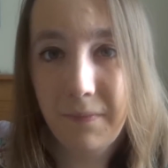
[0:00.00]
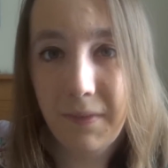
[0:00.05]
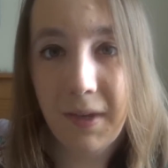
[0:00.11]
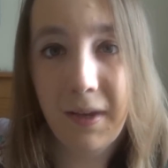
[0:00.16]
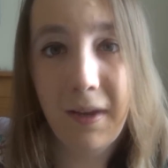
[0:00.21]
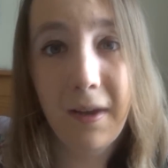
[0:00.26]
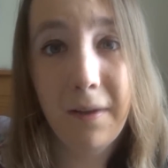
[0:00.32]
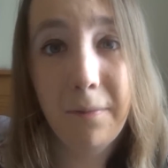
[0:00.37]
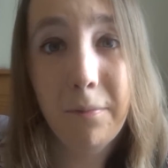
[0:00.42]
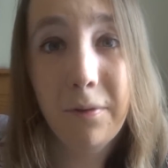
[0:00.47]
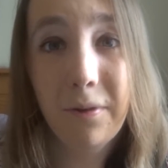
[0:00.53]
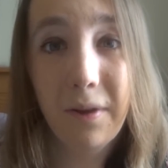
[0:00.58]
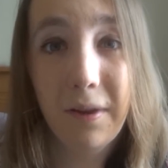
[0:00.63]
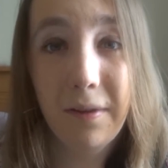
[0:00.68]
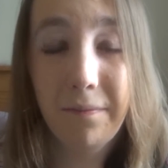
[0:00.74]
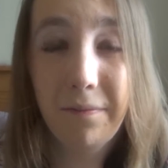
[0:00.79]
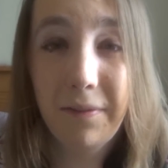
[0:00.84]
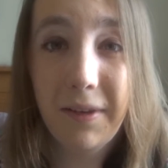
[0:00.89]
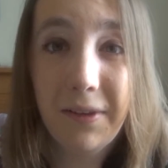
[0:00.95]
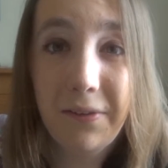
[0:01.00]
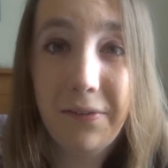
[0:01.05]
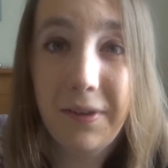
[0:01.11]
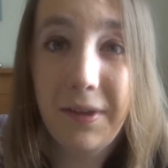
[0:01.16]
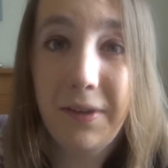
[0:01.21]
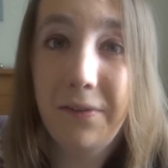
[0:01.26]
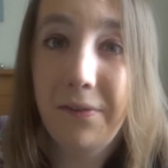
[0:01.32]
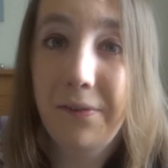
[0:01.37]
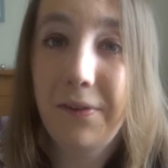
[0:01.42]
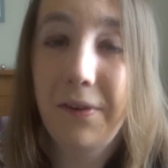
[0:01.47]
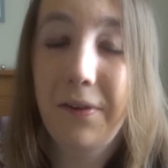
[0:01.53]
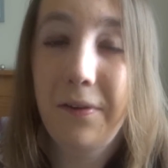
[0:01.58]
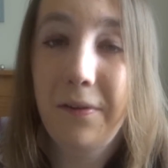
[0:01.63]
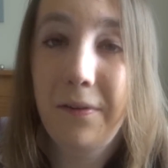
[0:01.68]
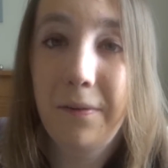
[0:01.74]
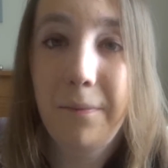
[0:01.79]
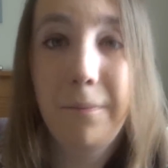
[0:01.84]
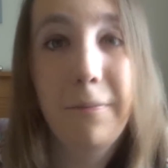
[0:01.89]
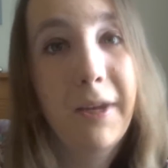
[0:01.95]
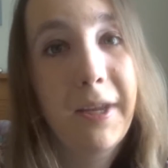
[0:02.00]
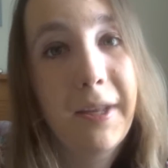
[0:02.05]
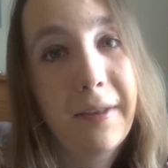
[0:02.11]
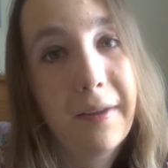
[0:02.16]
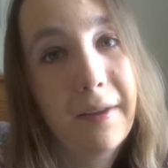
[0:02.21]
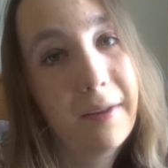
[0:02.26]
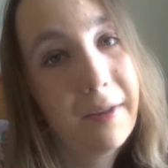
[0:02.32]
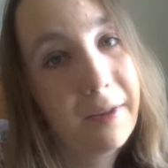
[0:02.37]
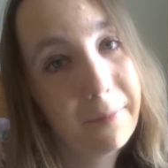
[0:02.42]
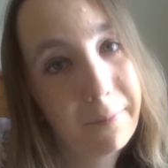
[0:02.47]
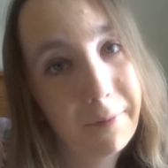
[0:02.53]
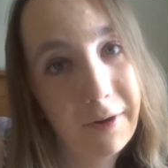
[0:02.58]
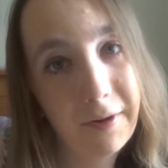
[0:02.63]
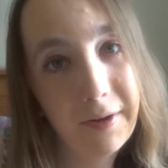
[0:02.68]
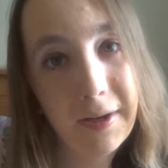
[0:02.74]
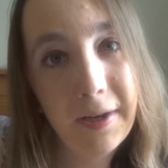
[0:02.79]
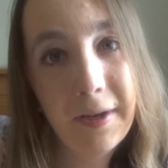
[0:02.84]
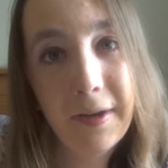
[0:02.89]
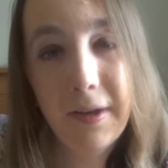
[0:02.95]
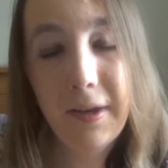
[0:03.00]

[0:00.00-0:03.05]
I will hopefully see you soon with another one.